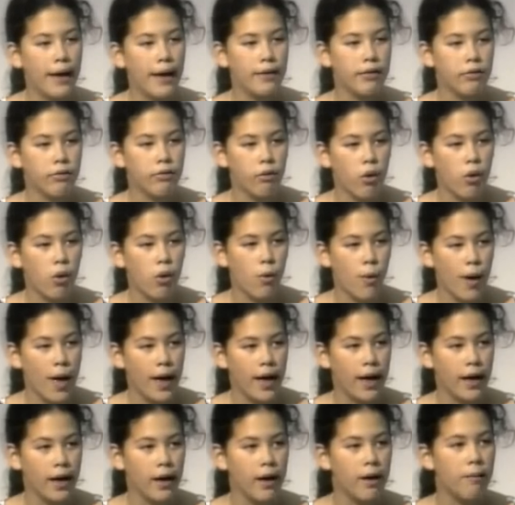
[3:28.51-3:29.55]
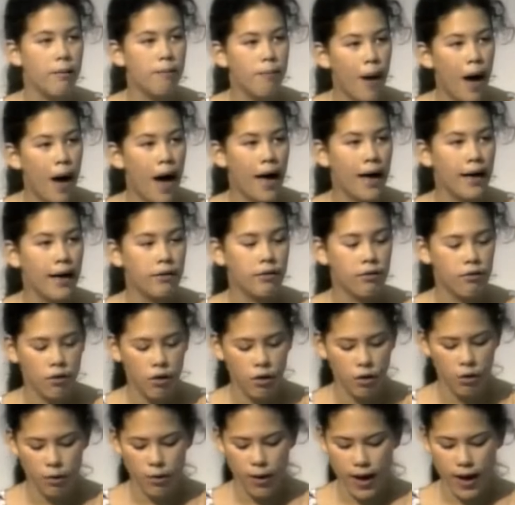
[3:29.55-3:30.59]
and throw away, buy and
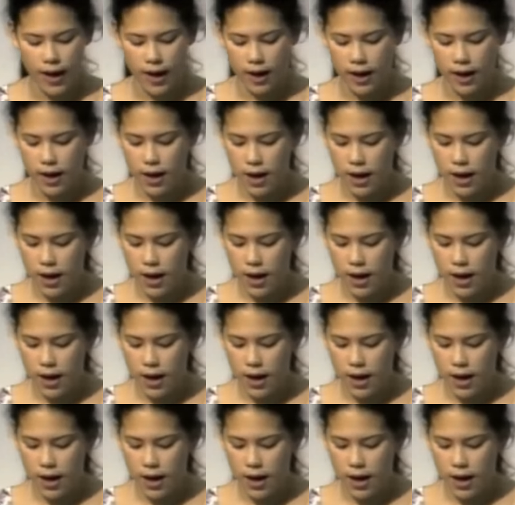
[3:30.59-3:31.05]
throw away,